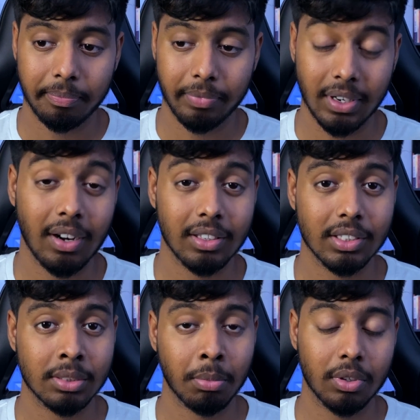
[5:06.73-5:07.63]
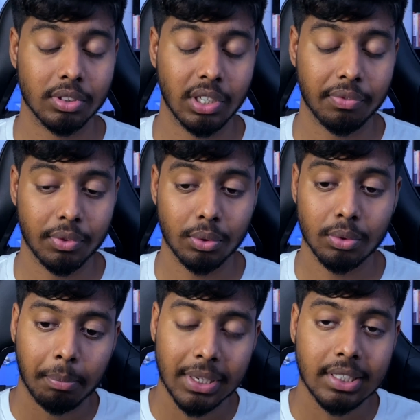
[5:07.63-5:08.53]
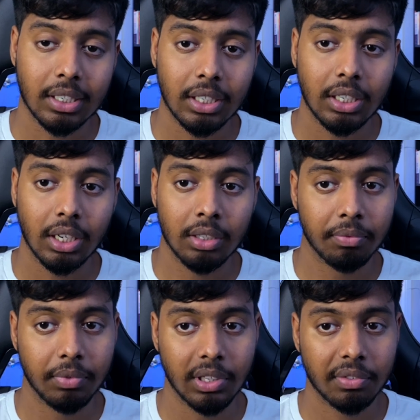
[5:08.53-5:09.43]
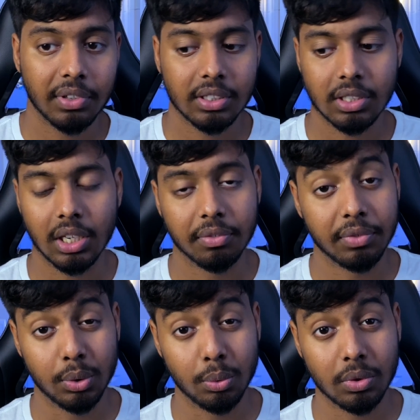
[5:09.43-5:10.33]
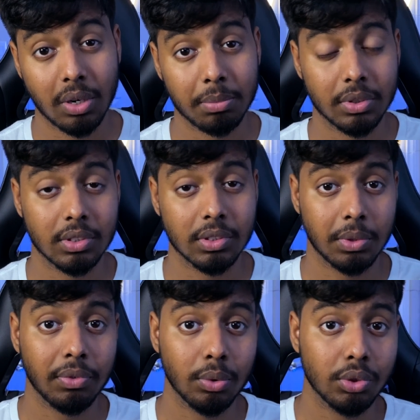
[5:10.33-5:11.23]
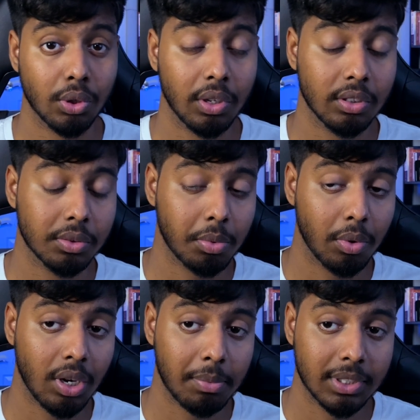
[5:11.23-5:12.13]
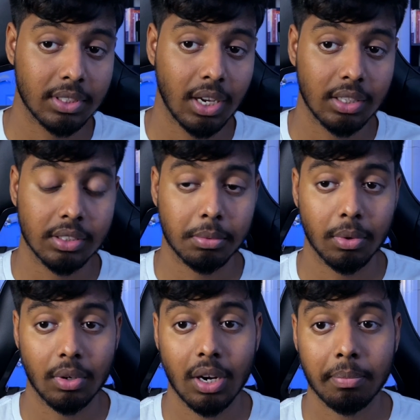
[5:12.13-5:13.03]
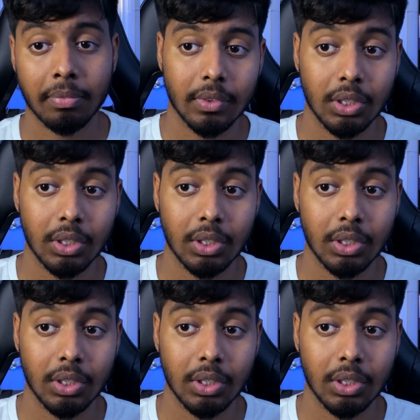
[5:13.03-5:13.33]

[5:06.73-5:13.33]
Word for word: there are other smaller stuff too basically in vfx like if you come to this if you join this program and start this program